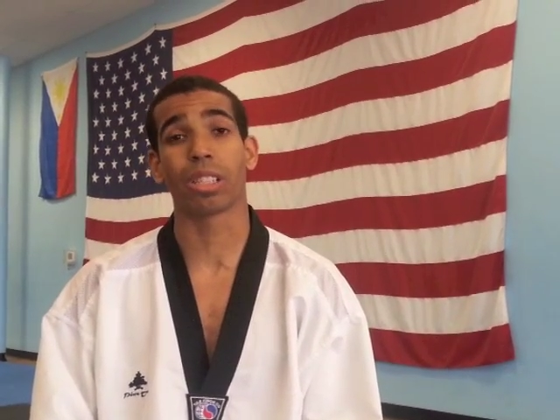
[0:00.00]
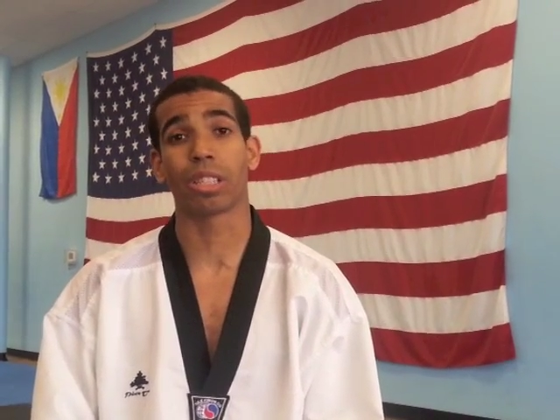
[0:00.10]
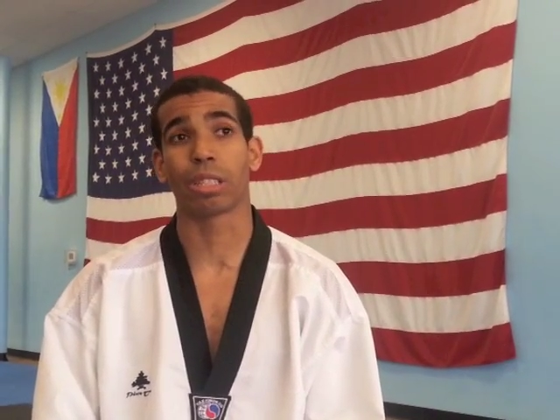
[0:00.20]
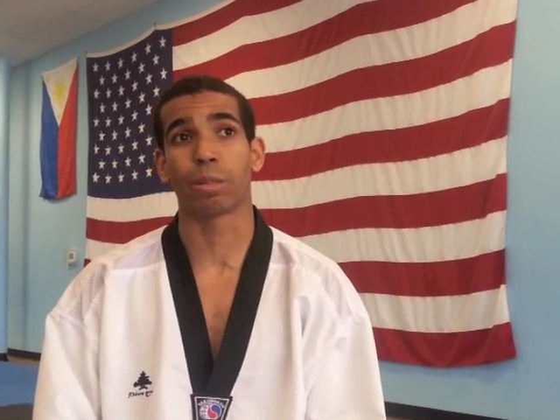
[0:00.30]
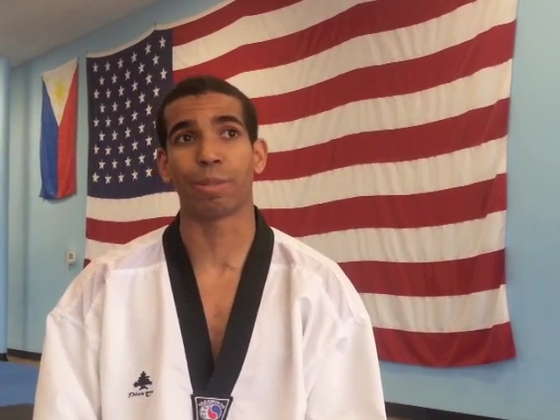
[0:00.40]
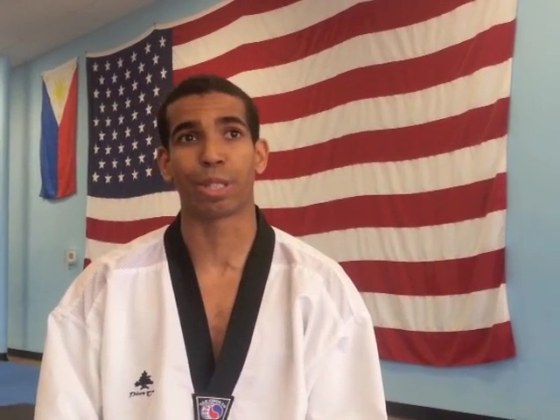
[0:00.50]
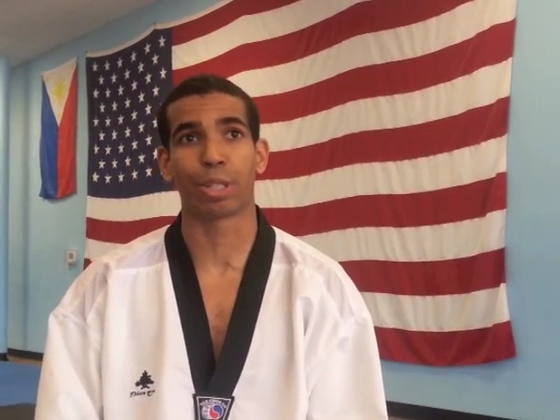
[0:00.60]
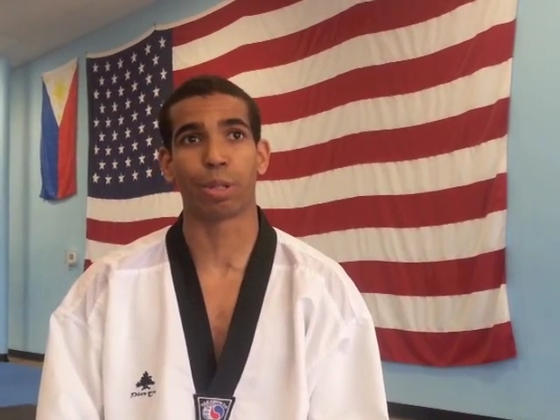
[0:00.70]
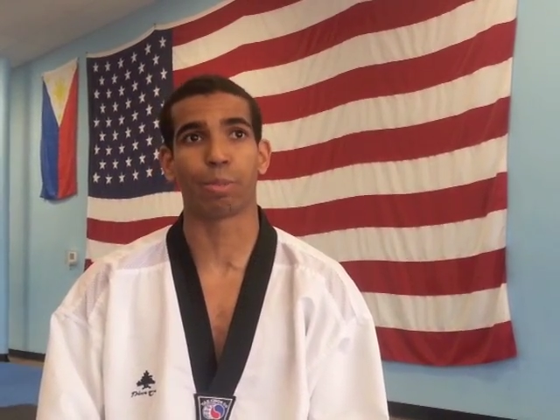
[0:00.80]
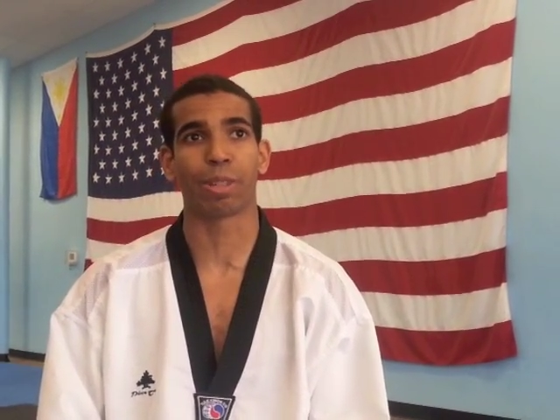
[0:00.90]
dismiss
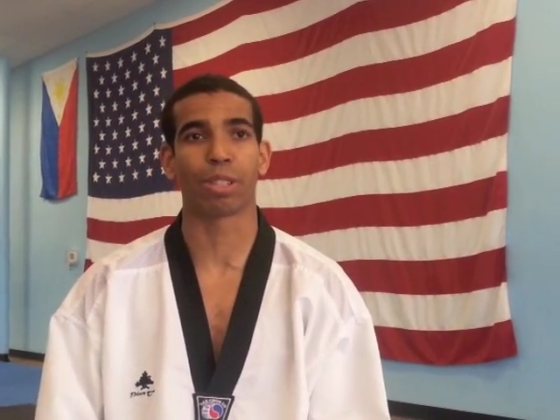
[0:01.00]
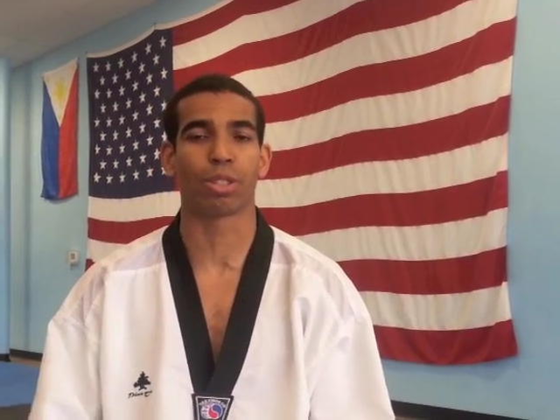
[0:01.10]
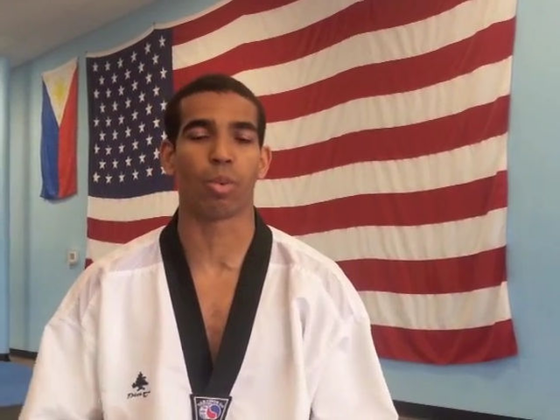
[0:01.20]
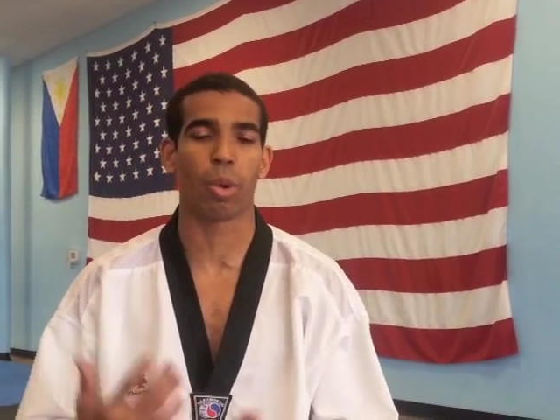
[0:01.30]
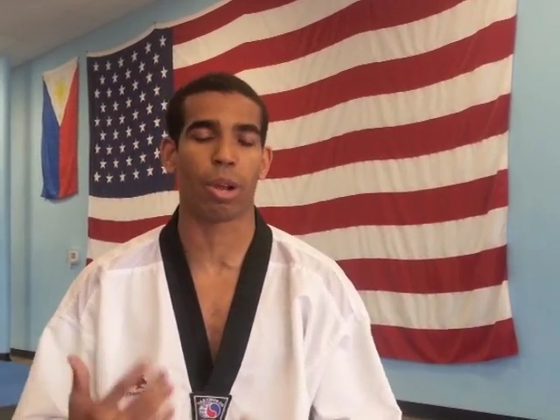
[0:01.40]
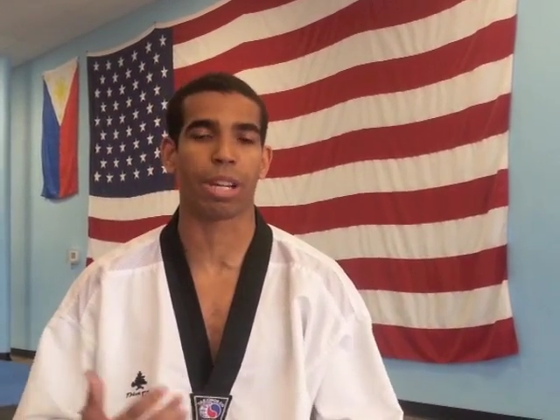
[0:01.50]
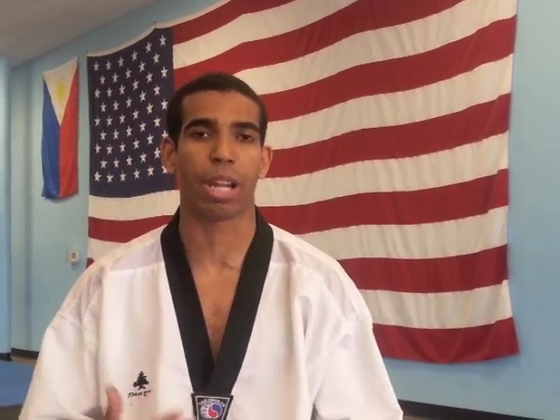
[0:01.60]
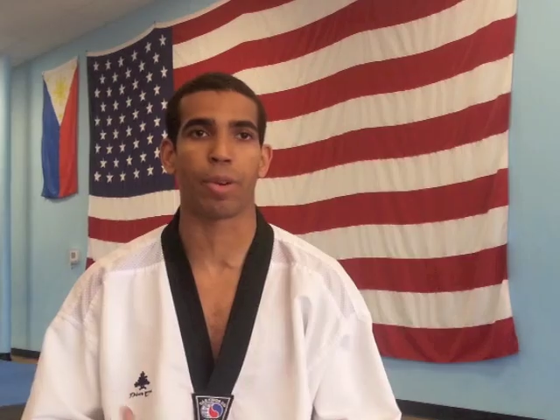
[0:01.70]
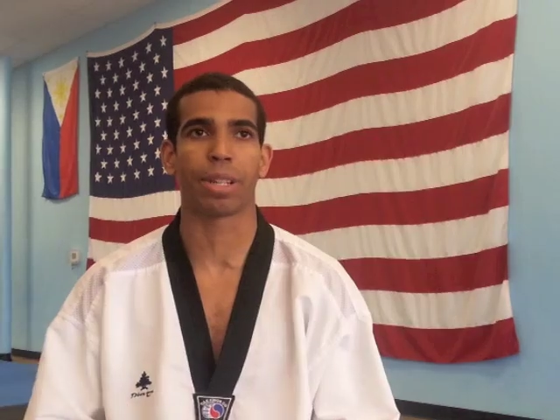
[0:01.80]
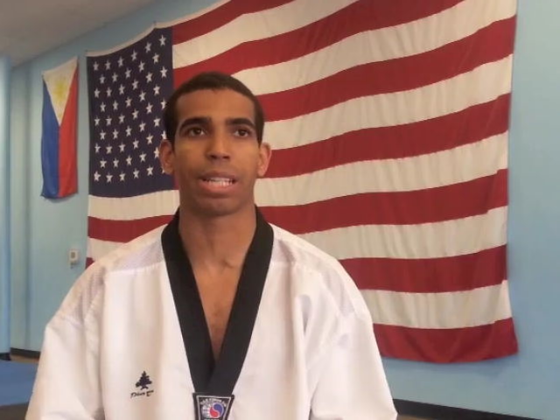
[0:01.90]
you because you're wearing
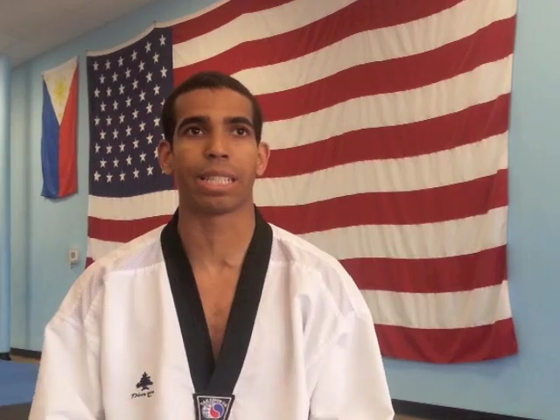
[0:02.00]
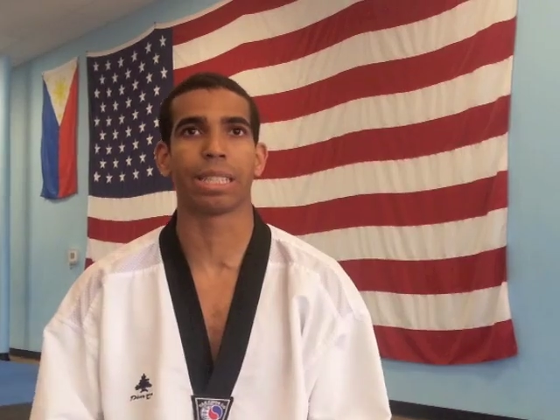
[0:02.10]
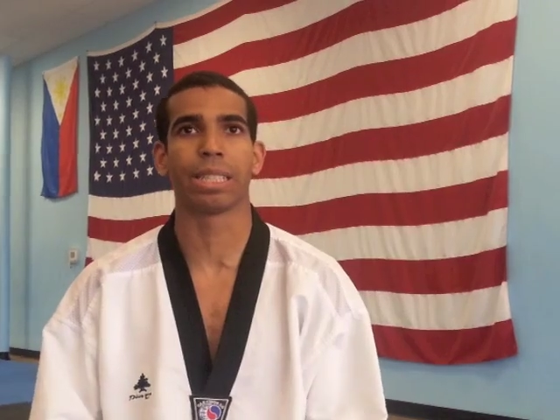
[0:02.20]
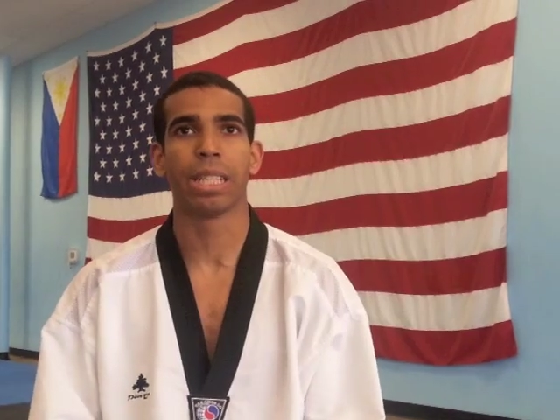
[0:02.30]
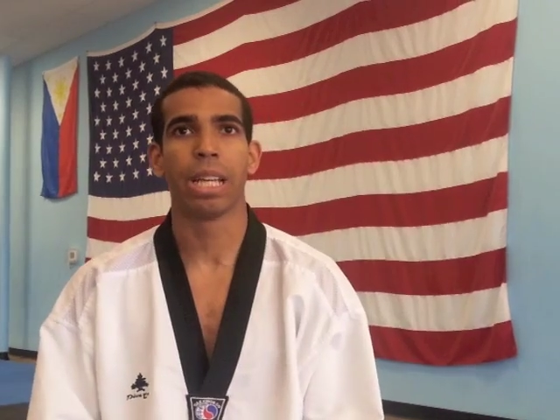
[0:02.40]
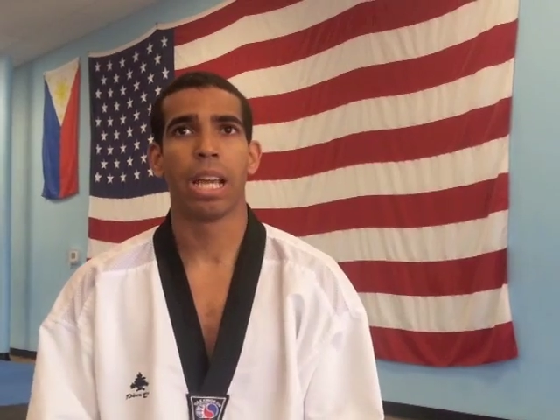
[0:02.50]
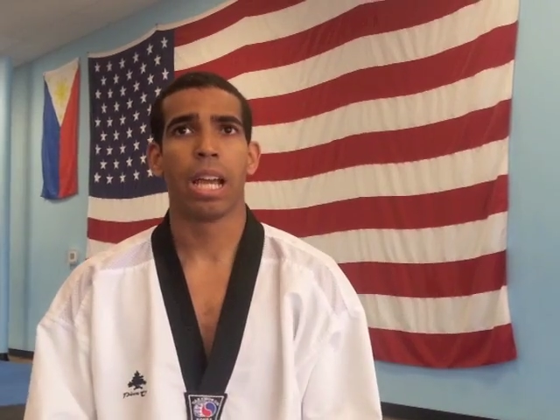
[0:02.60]
hearing aids.